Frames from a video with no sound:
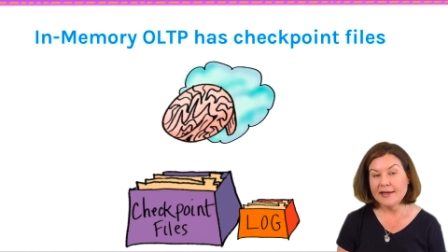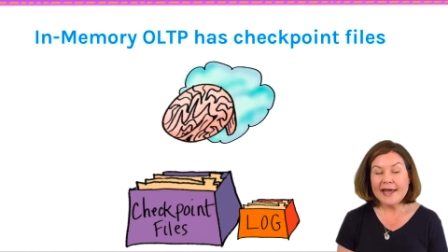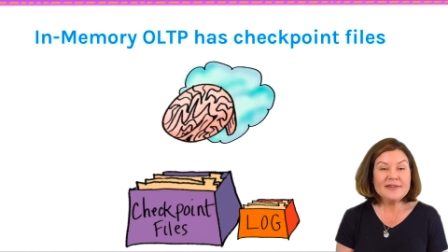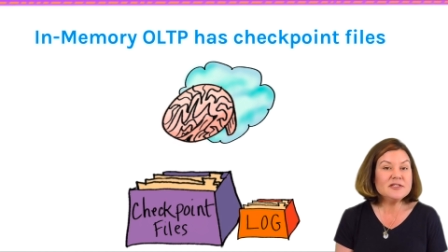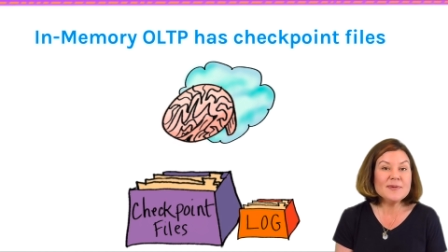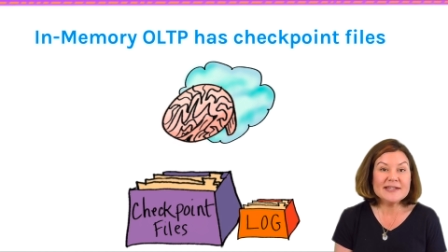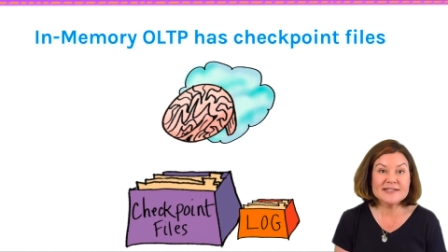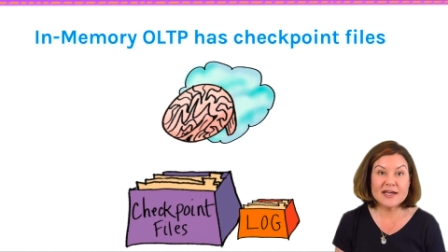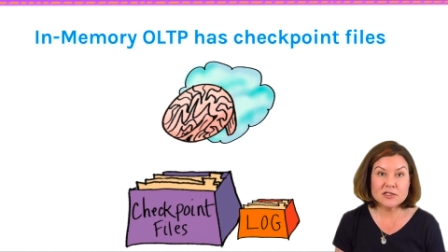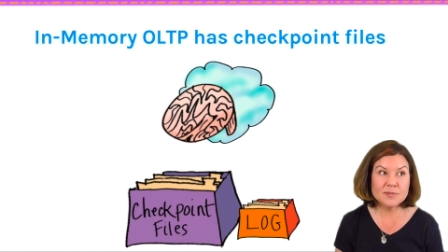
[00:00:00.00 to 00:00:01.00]
And this makes
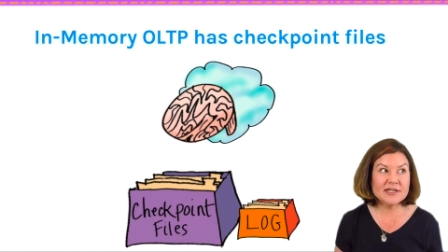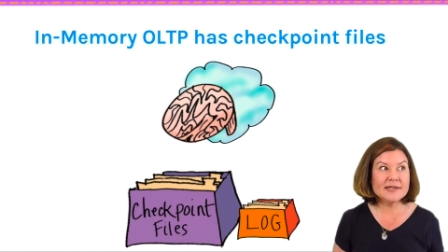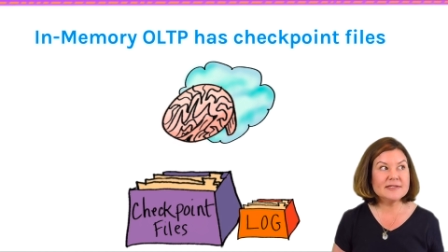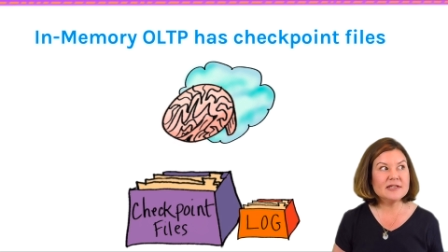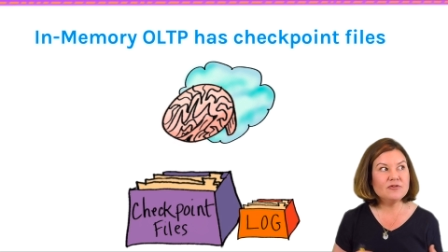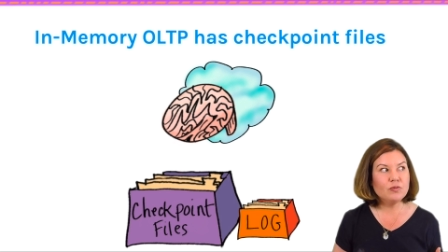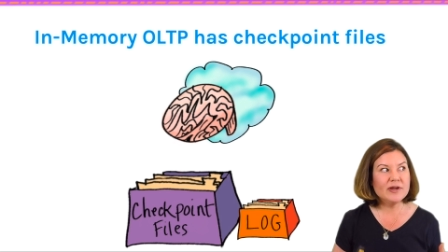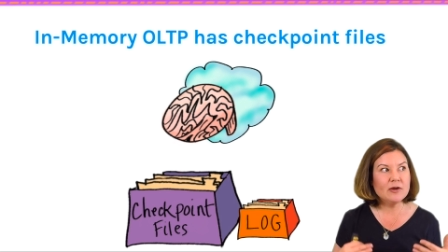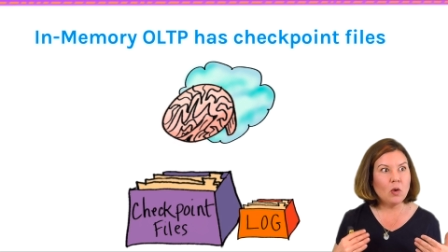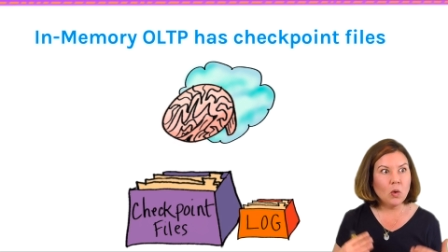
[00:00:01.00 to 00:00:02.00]
sense because if
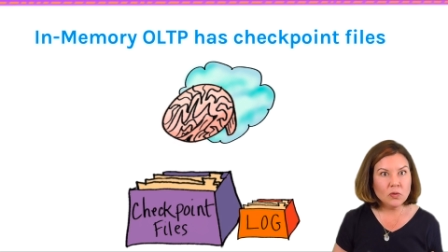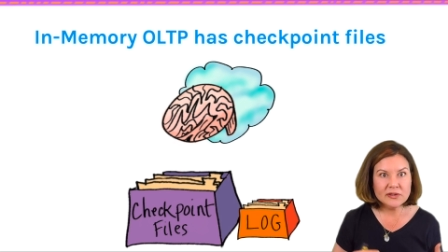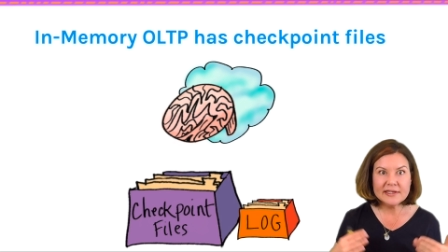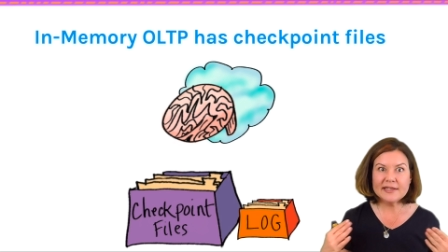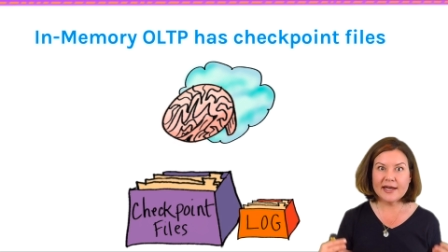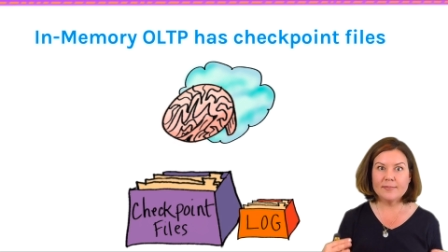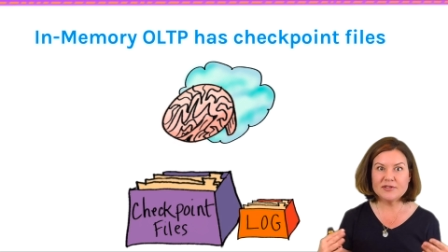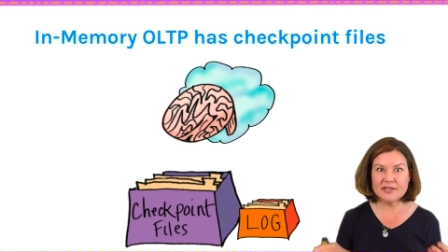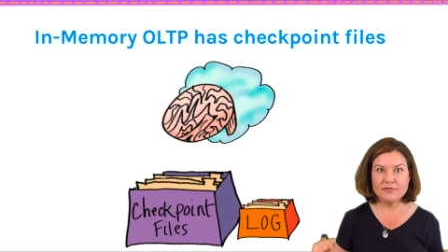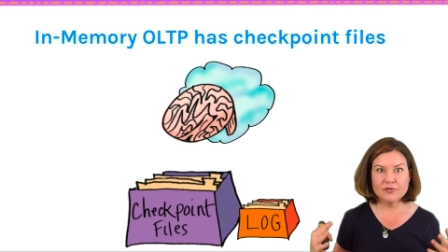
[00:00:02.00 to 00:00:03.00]
we only
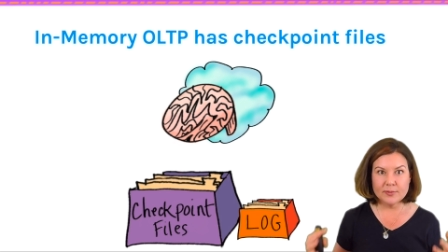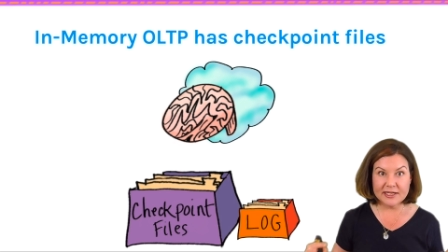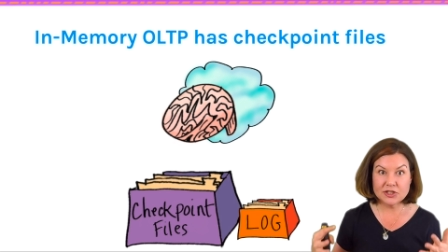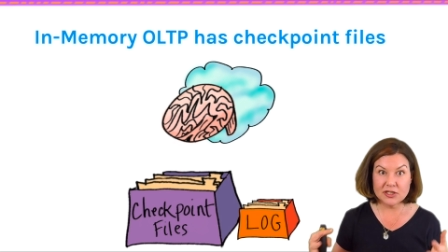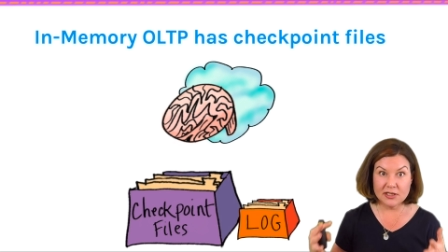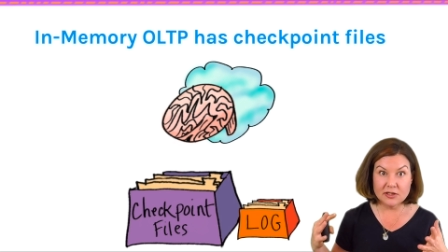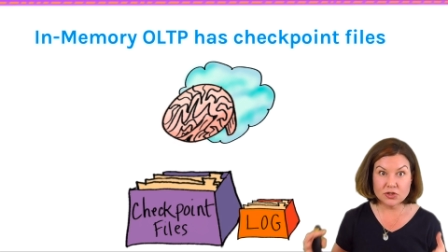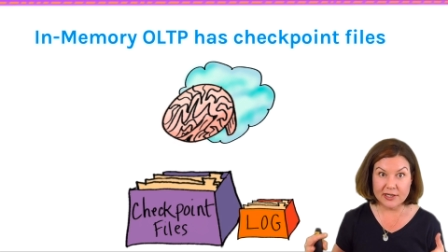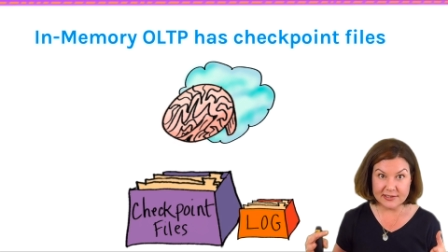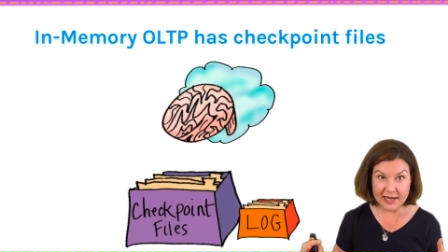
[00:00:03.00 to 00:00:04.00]
kept the information in the
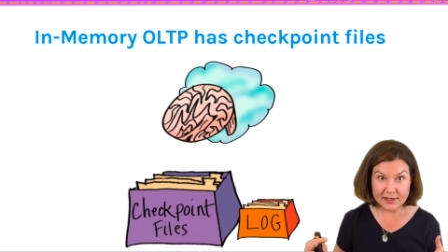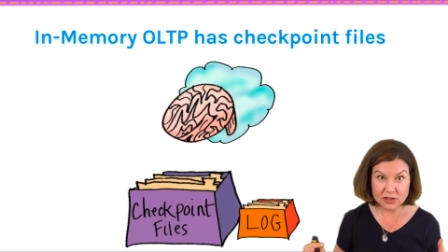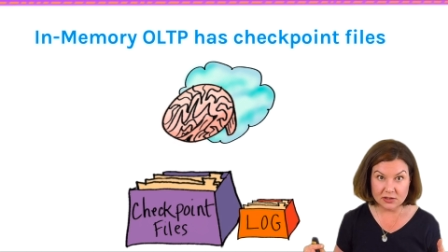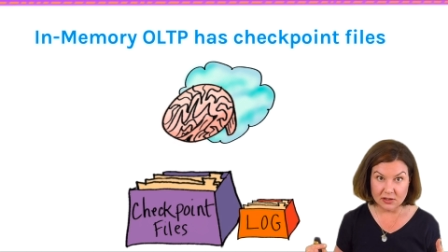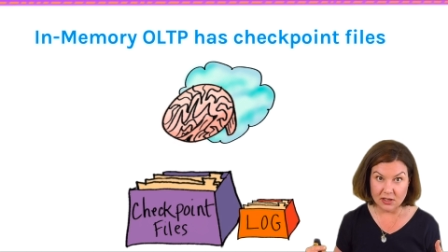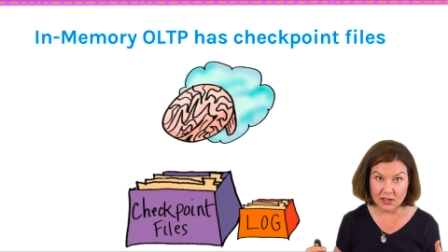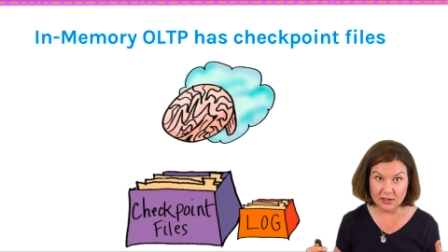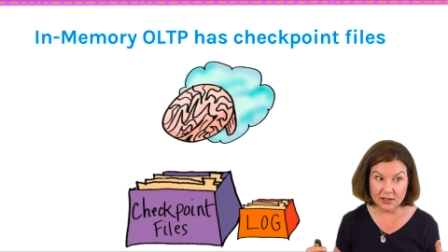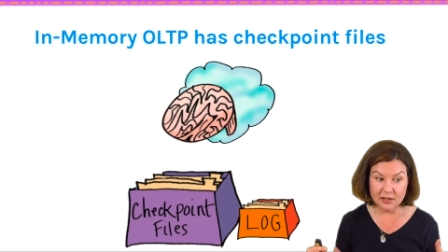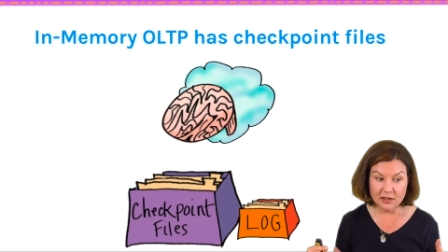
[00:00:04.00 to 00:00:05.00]
transaction log,